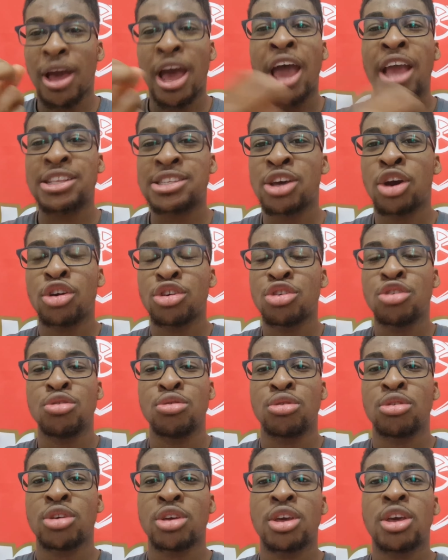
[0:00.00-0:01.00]
I tell
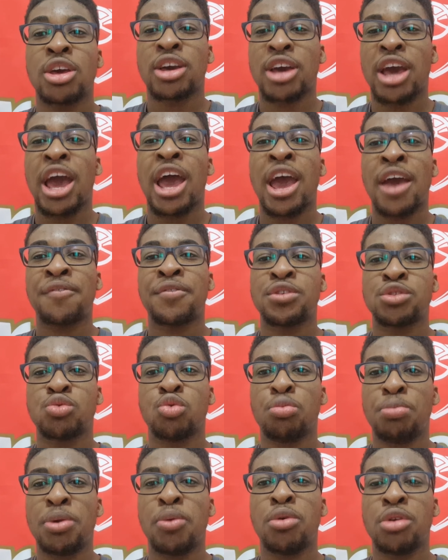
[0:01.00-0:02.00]
you, Kai
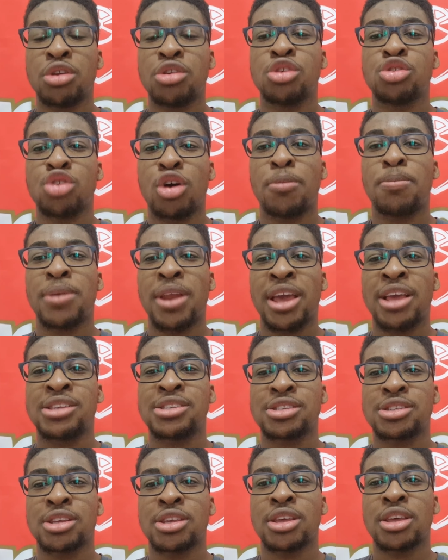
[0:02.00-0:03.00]
Havertz will be one of the top
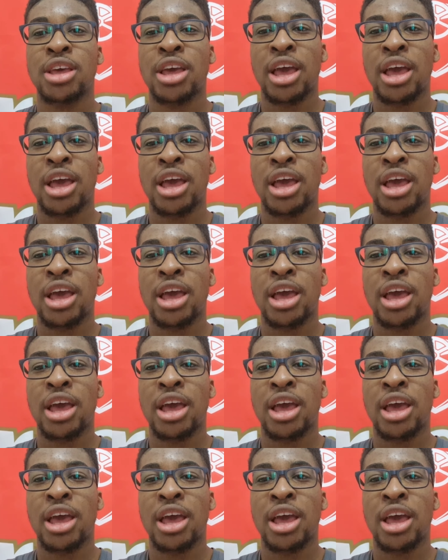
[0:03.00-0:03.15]
players.